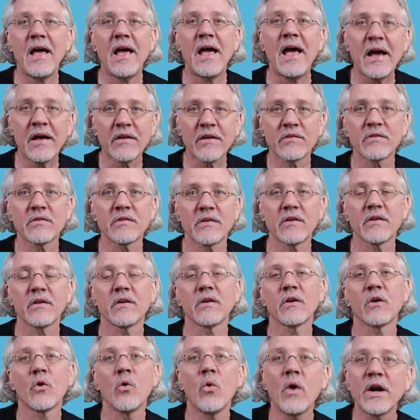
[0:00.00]
ask
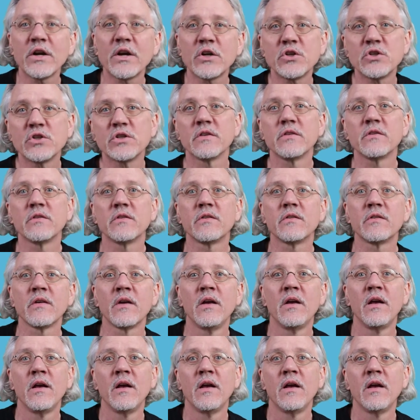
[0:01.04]
questions